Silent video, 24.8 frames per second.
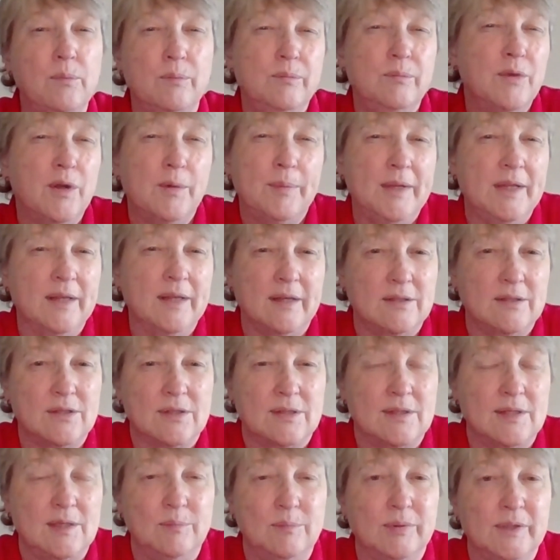Nobody likes to
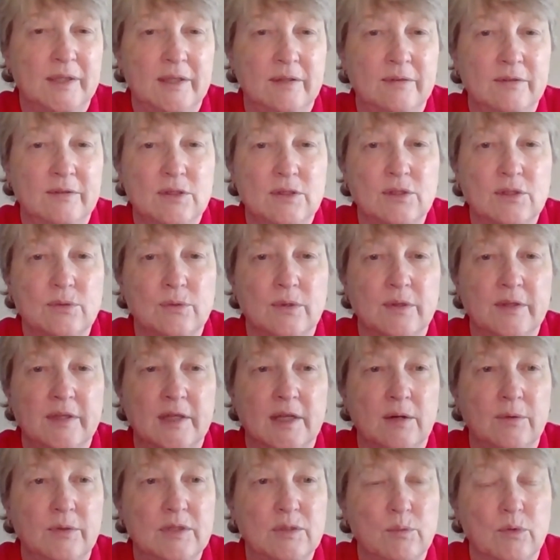see blood in the stool. That
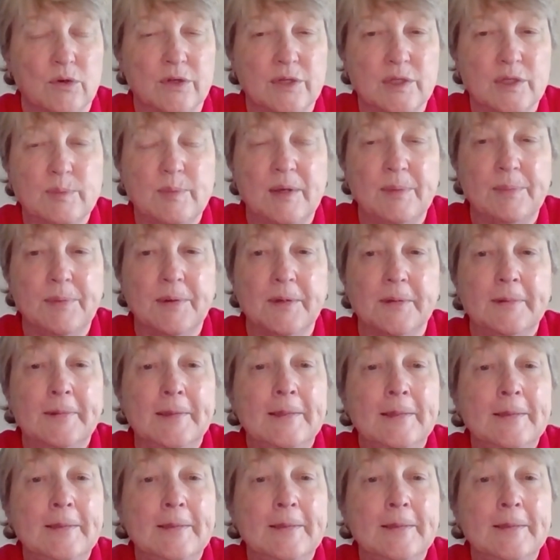always worries people.